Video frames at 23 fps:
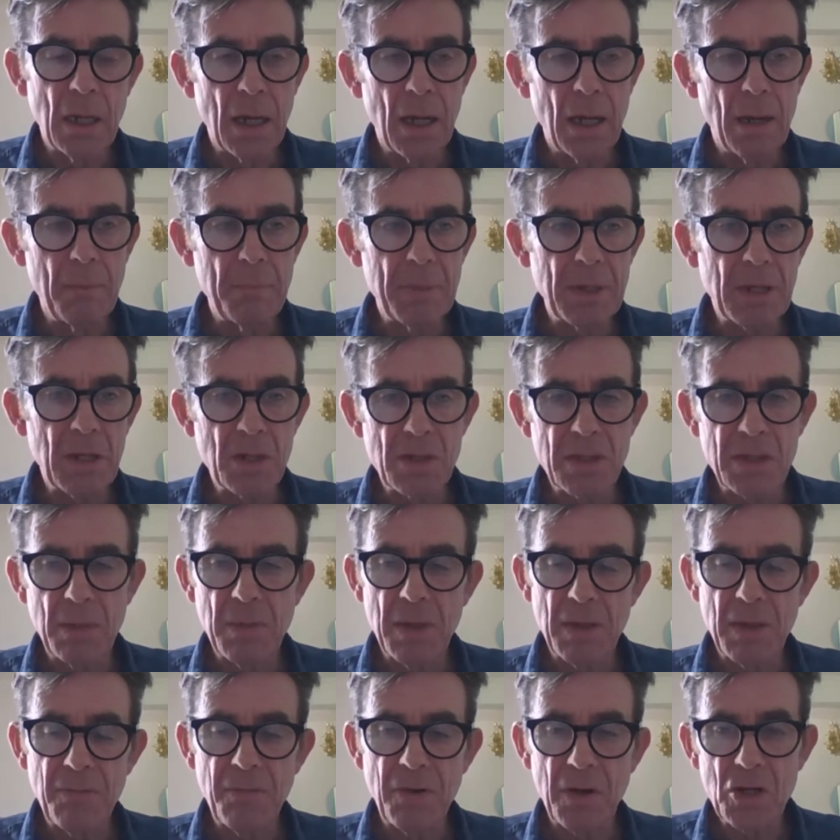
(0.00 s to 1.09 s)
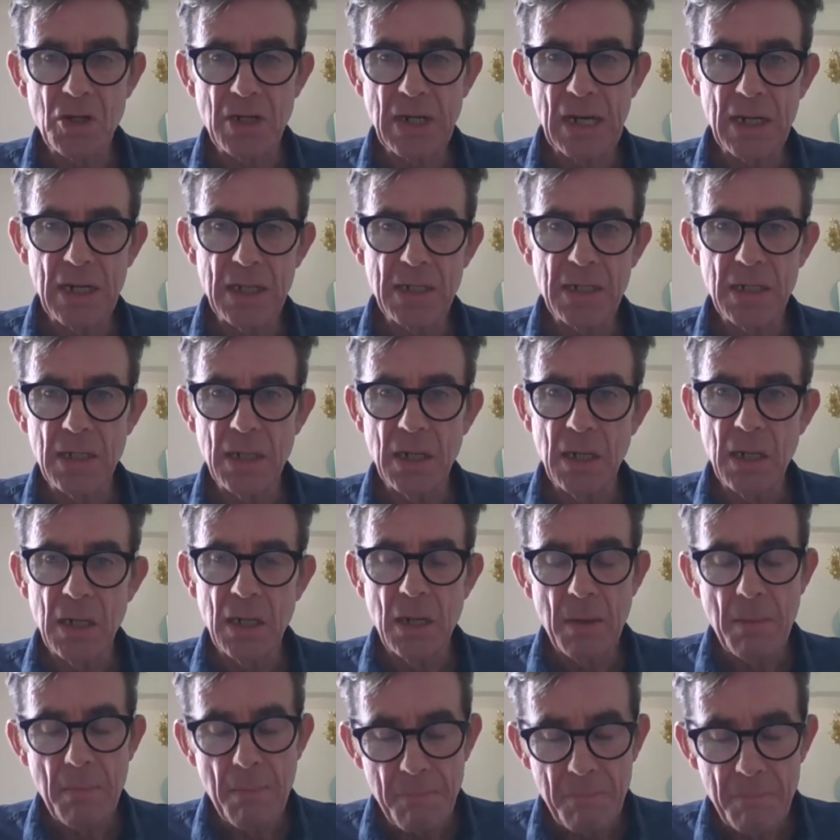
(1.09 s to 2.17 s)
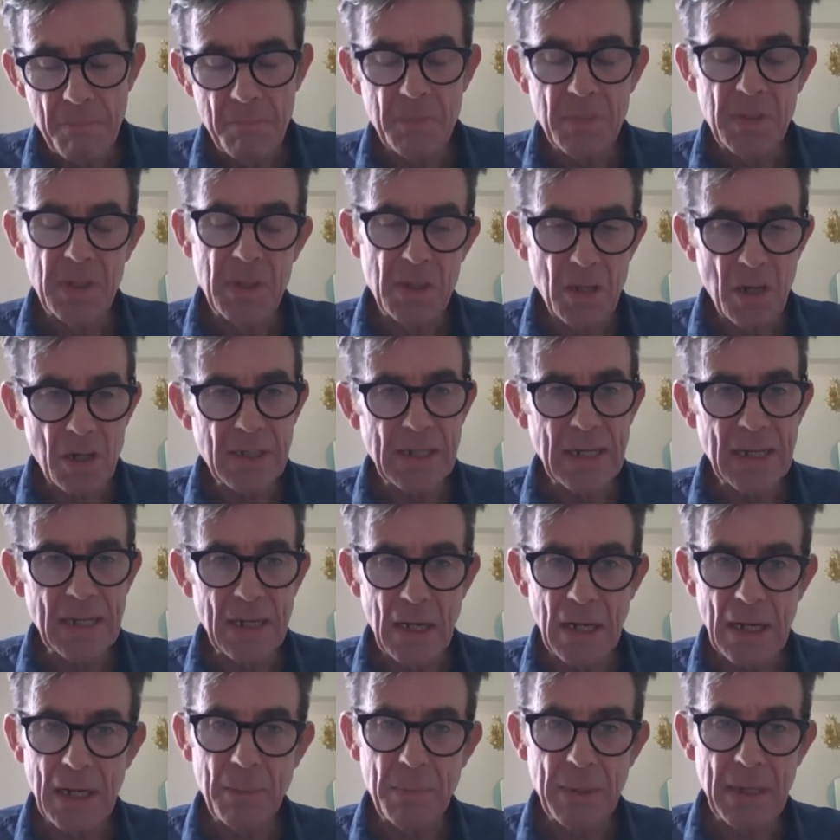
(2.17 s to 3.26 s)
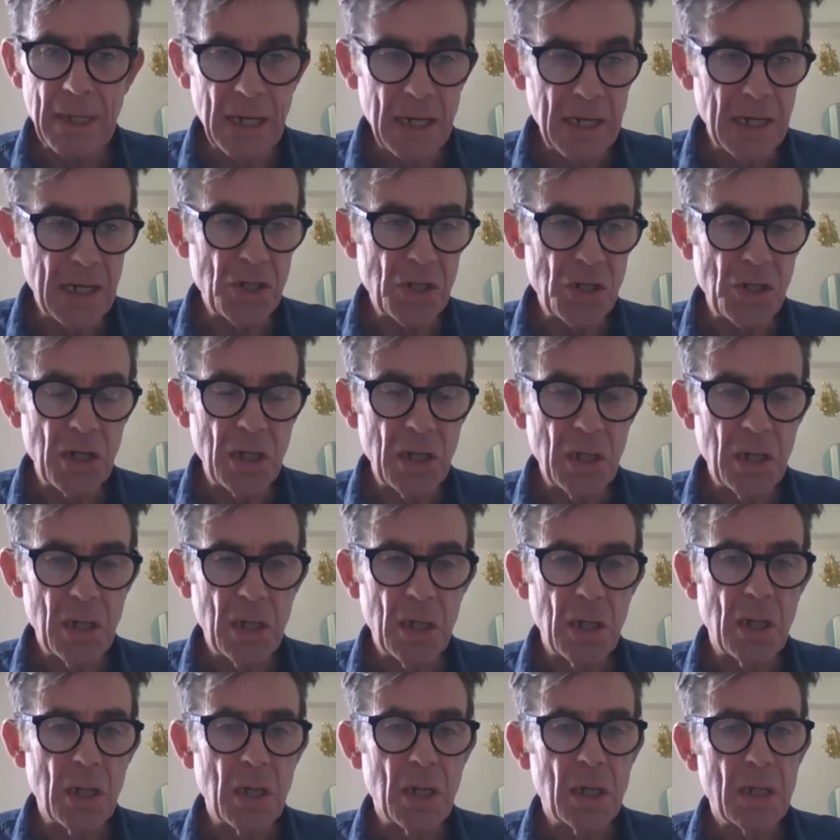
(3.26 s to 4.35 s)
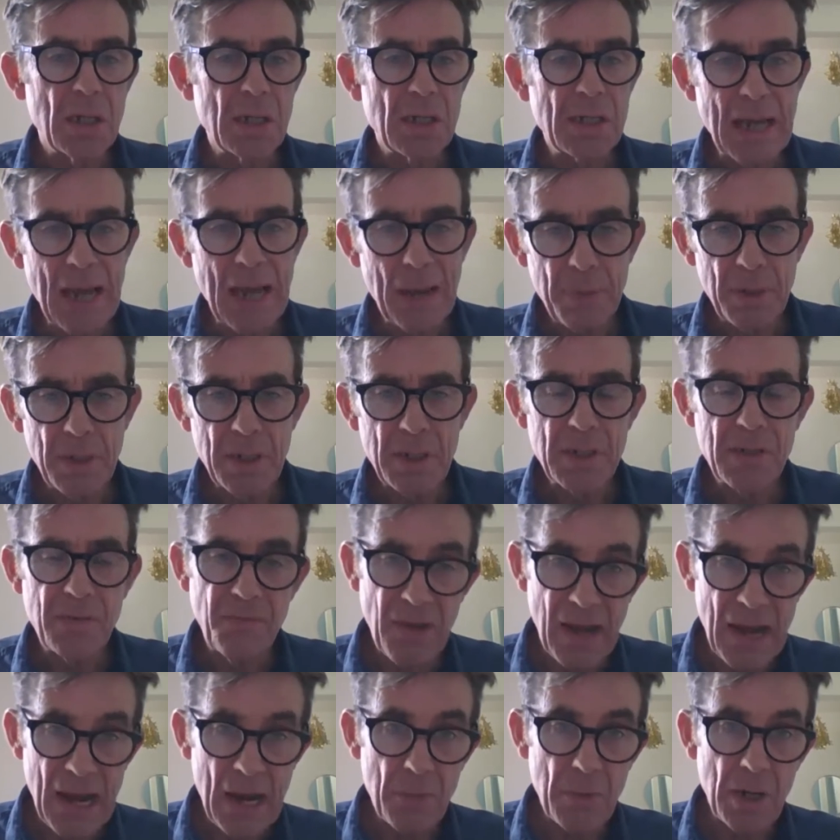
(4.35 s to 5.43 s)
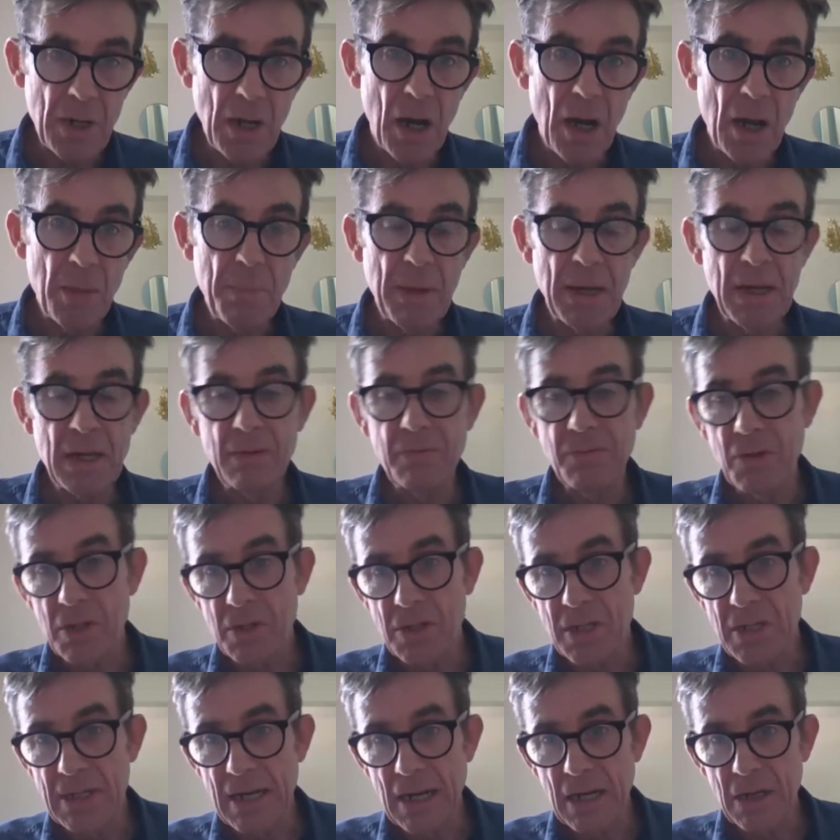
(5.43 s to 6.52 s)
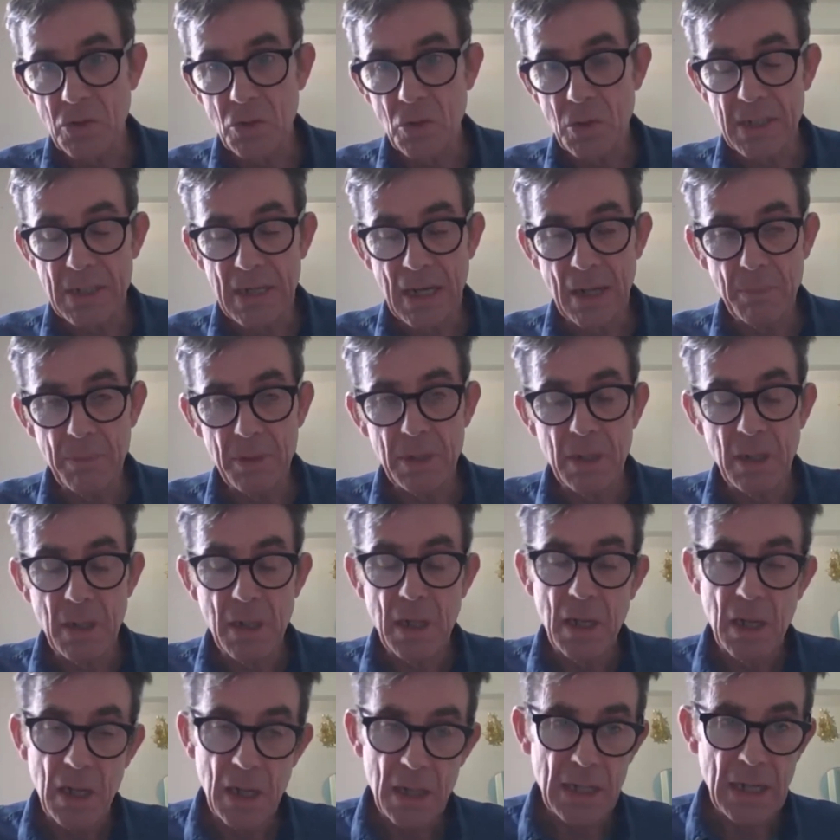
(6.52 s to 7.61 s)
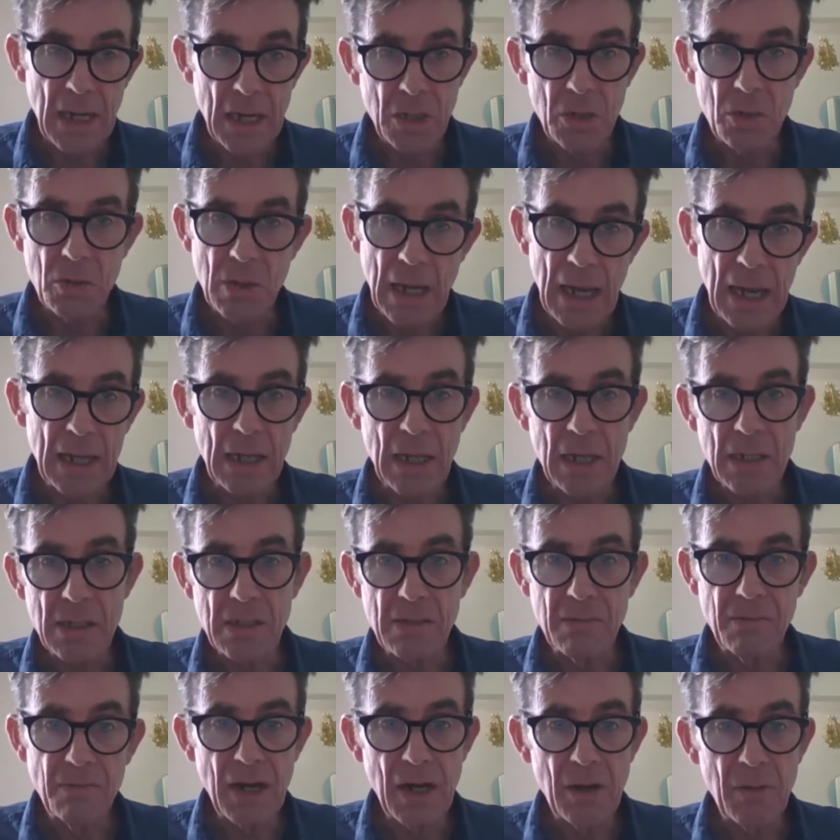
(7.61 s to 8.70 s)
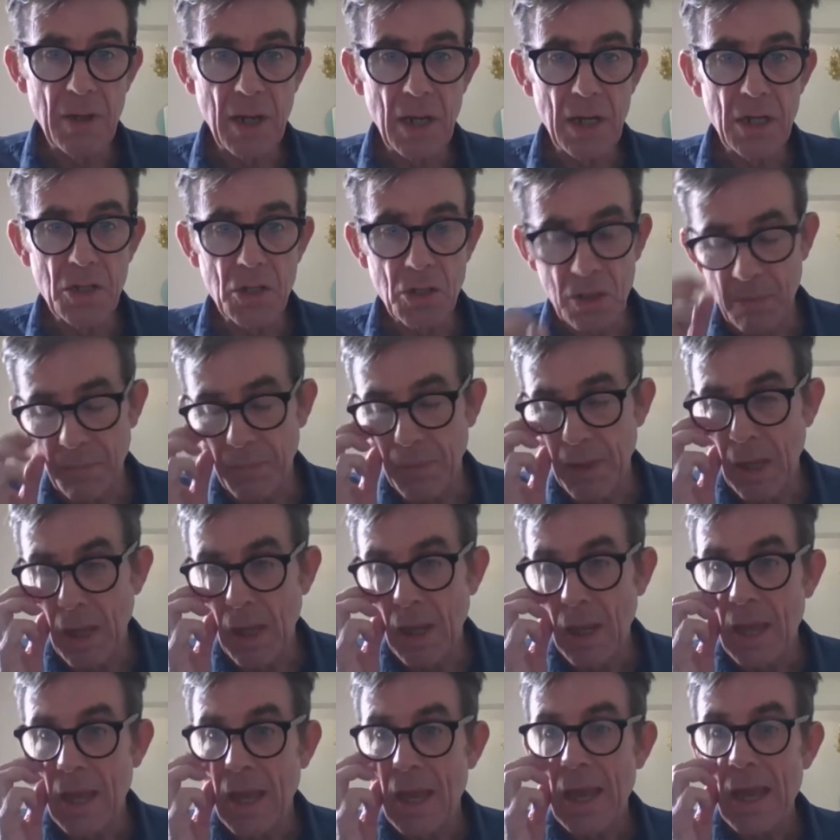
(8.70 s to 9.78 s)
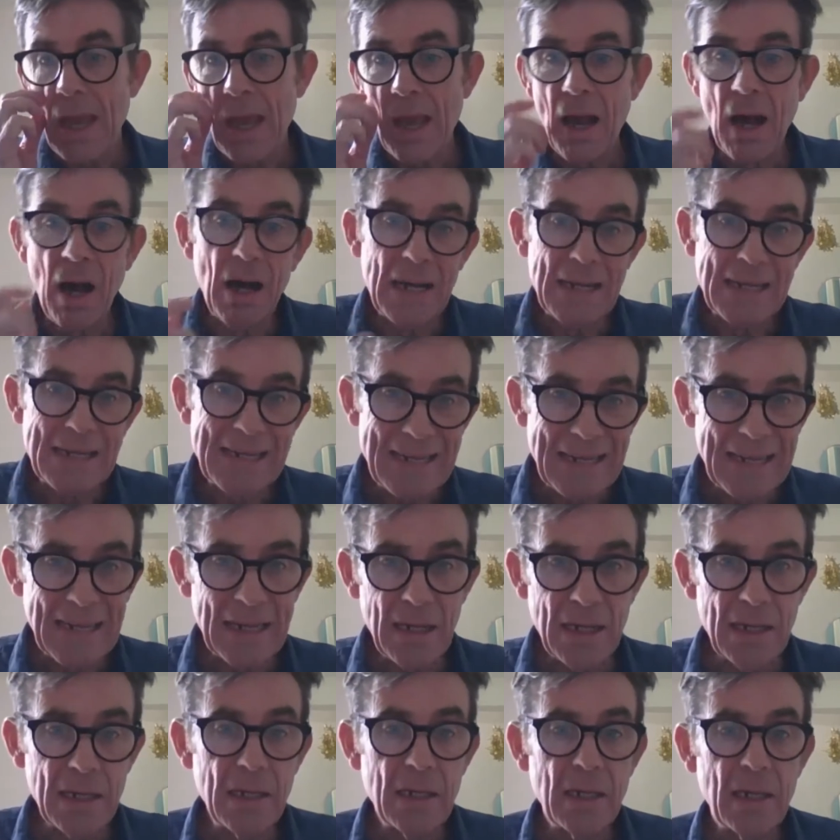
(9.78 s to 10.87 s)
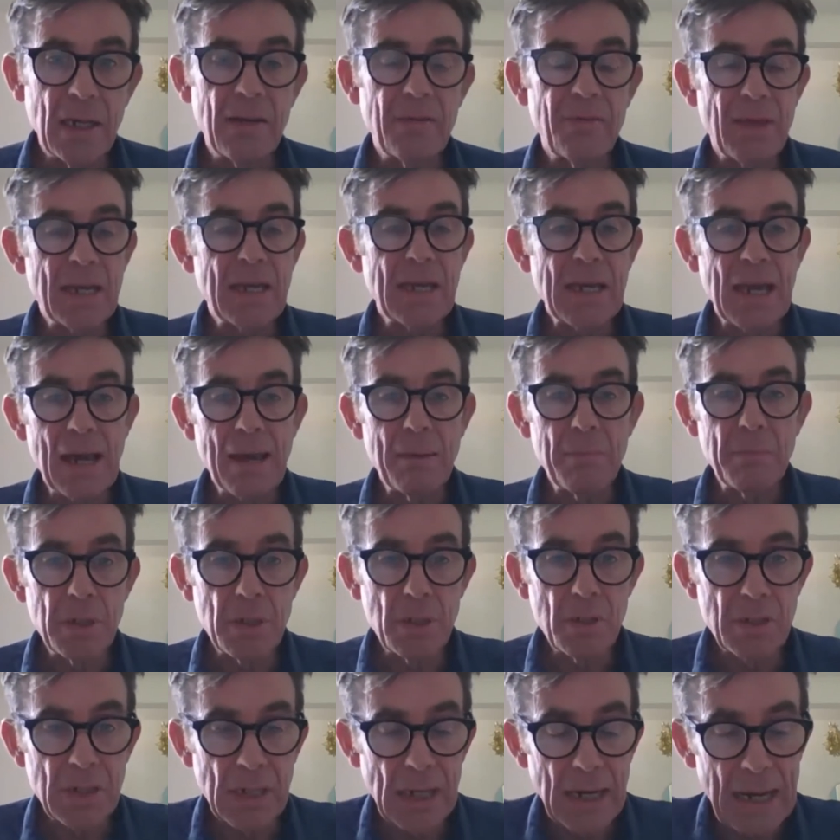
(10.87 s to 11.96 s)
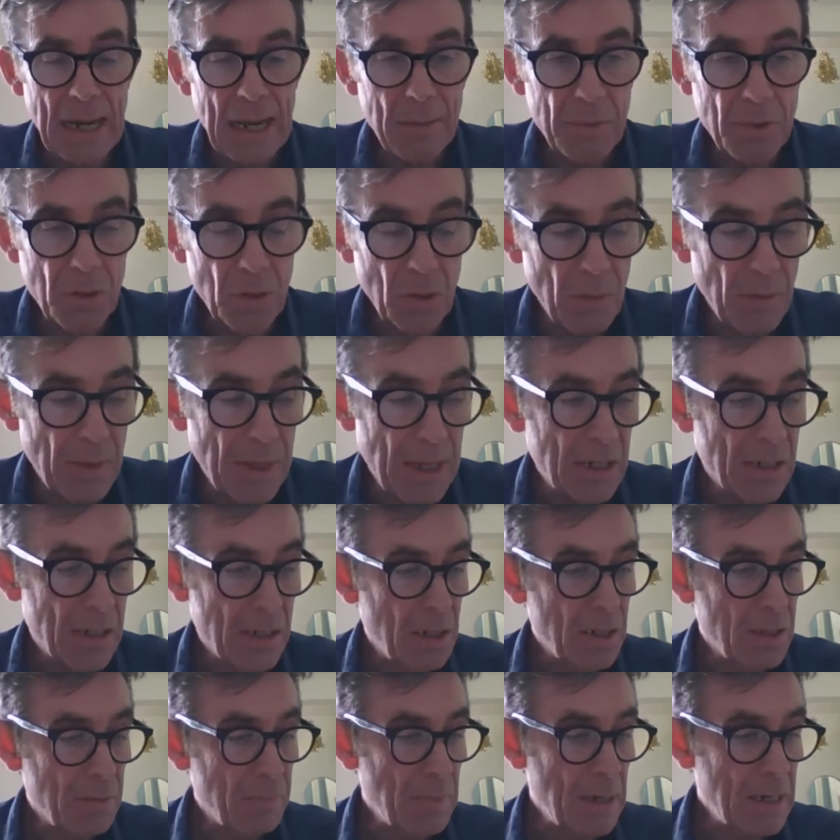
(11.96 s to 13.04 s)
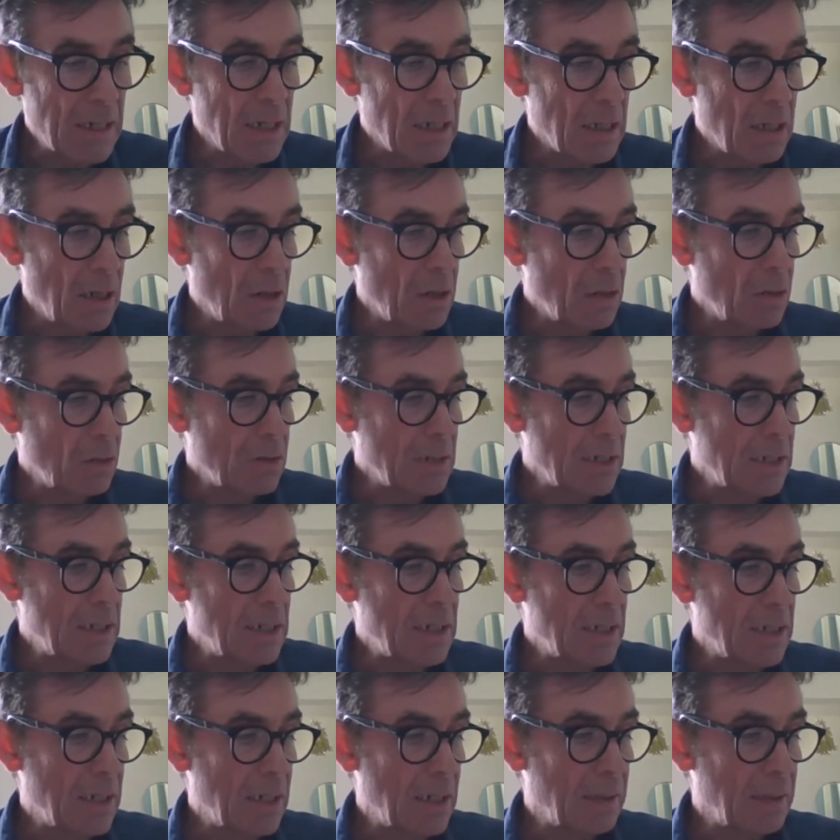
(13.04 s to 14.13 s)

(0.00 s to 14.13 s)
because some of the functionality does get a little bit glitchy. Tablets vary, iPad versus Android tablet. Again, you can get some variation. Ideally, if they can be using a laptop, that does make it a lot easier.